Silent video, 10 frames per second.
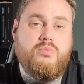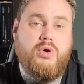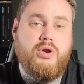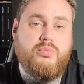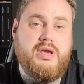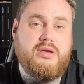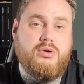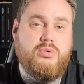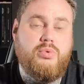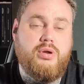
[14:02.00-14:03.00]
a week
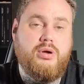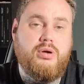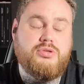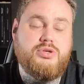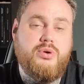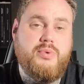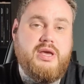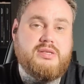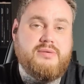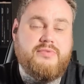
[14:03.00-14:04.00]
or 2 a
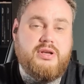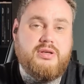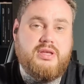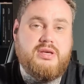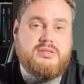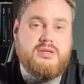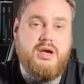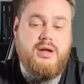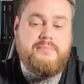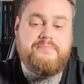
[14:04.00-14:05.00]
week, something like this.
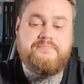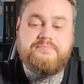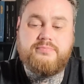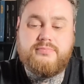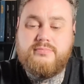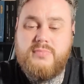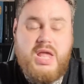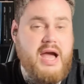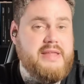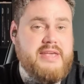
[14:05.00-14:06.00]
And
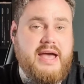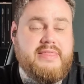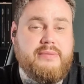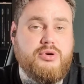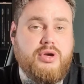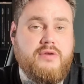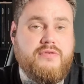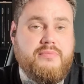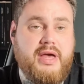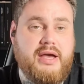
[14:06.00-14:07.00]
yeah, then we'll go
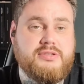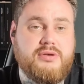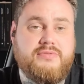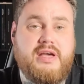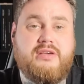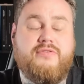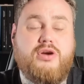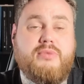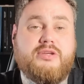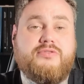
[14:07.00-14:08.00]
from there. So thank you
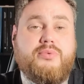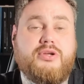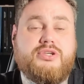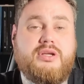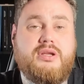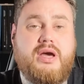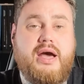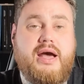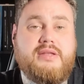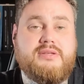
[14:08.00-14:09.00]
very much for watching,
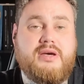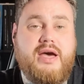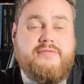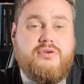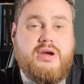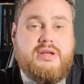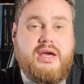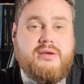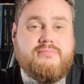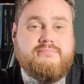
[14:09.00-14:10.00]
and have a great
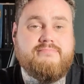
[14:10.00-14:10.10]
day.